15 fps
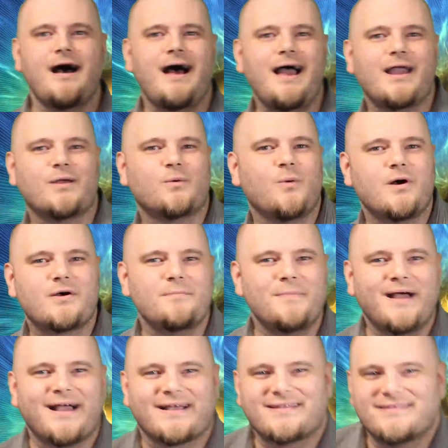Hi, welcome
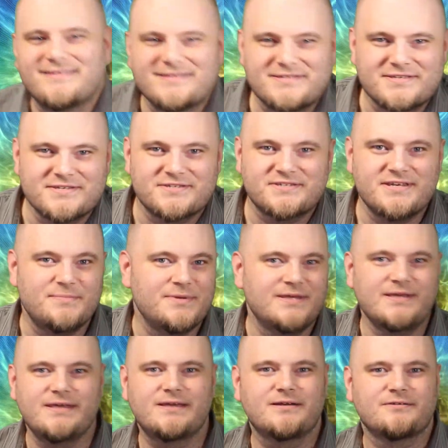back. This is
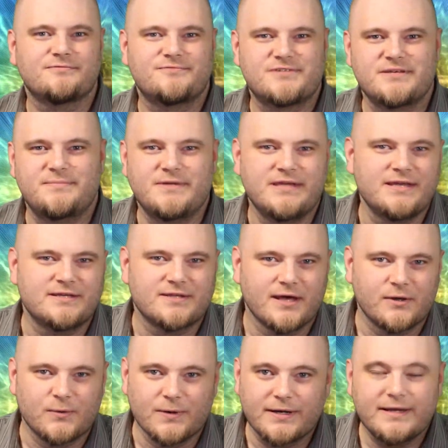Cpgeek of
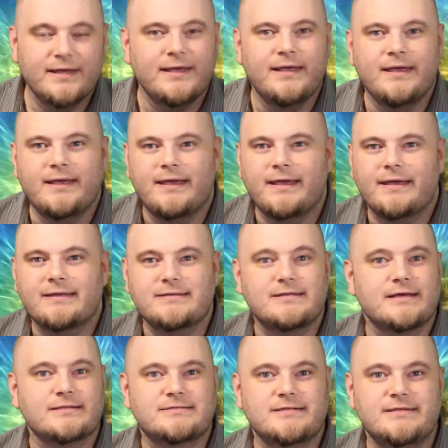Cpgeek.org, and
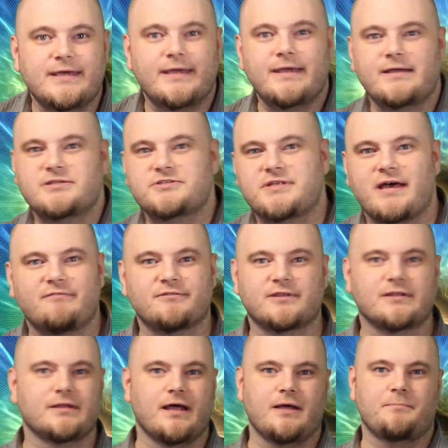today I just have a
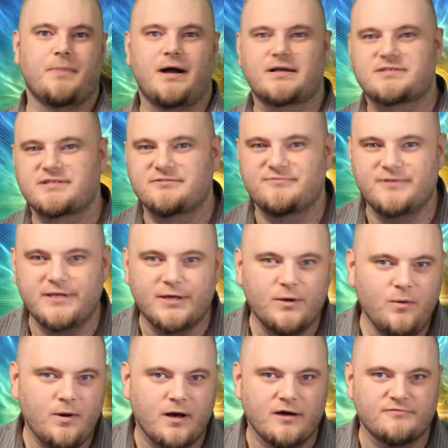little unboxing
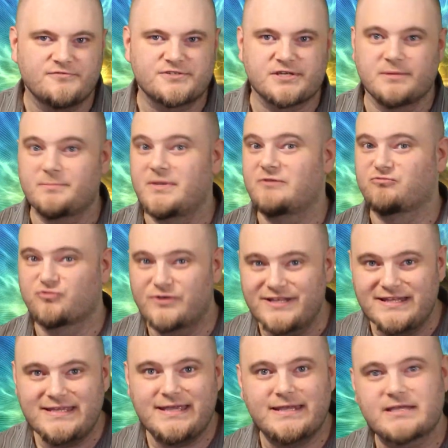video of some
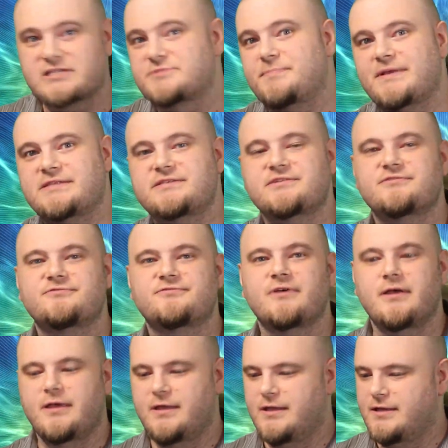really inexpensive
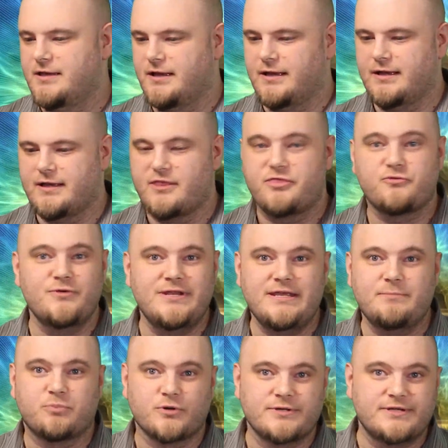
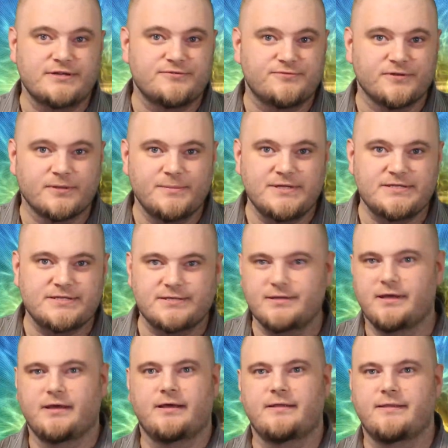3D printing filament
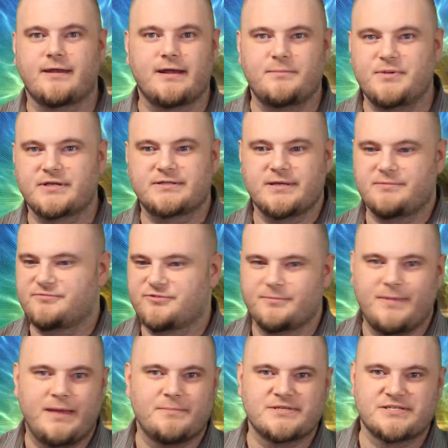that I picked up
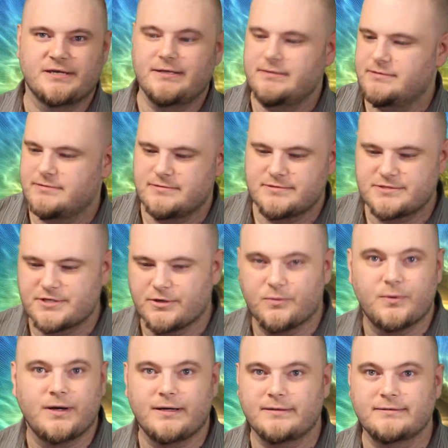from Amazon.
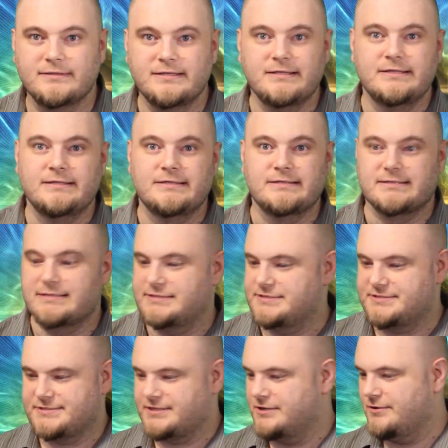So
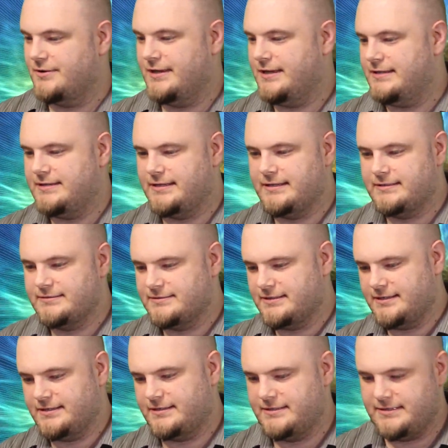let's go ahead
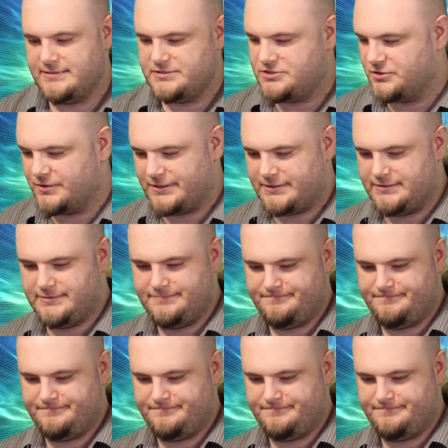and get into it.